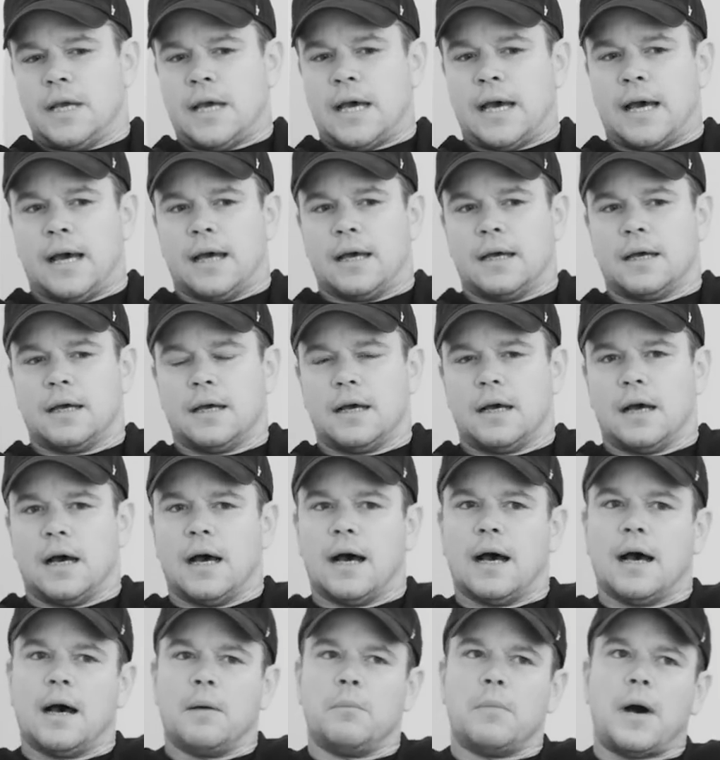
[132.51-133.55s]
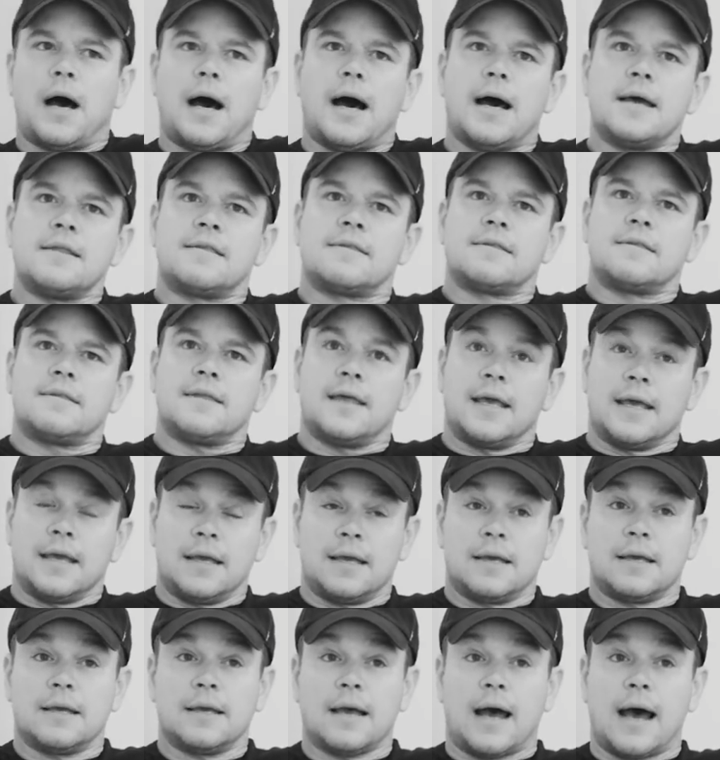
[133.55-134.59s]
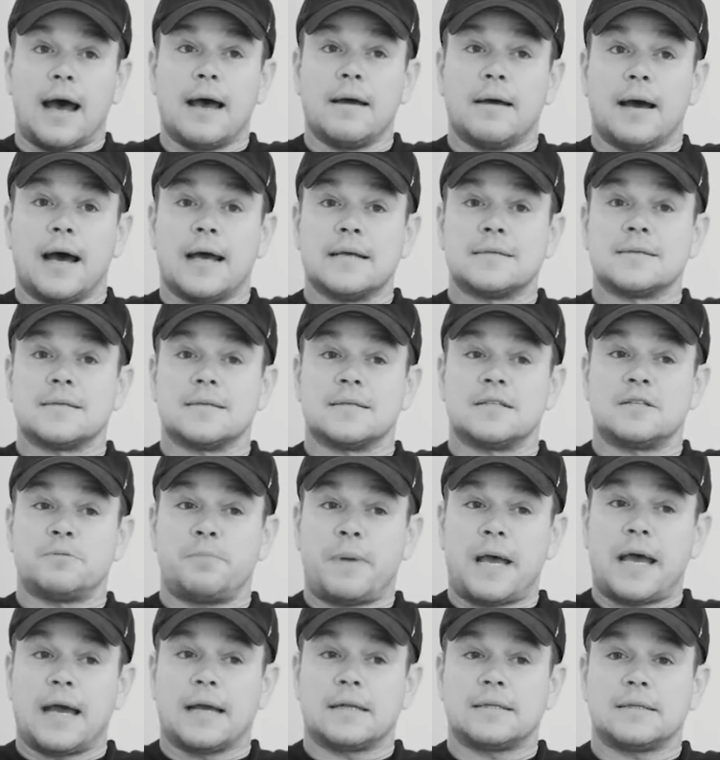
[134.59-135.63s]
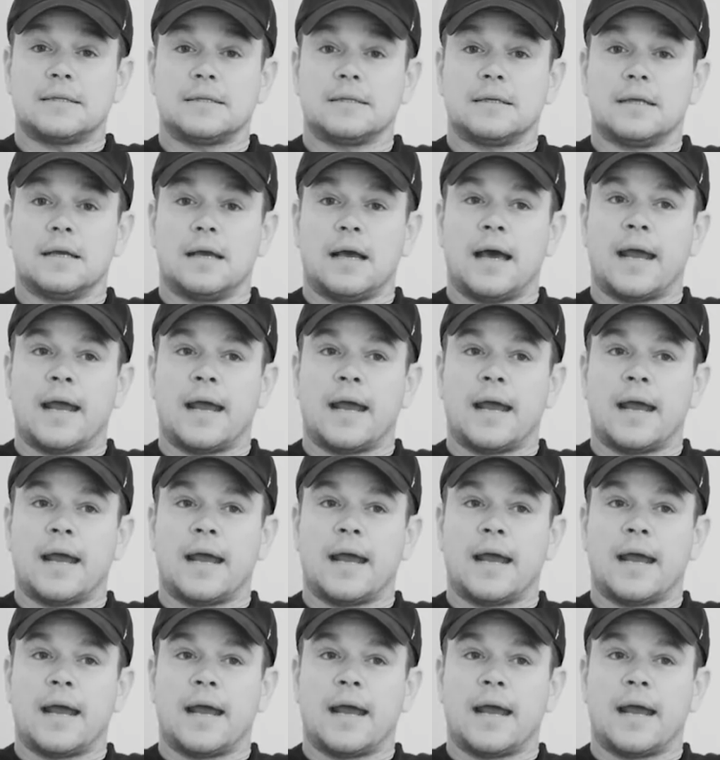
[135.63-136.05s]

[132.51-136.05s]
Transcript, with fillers: Yeah, um, I think I, I suspect,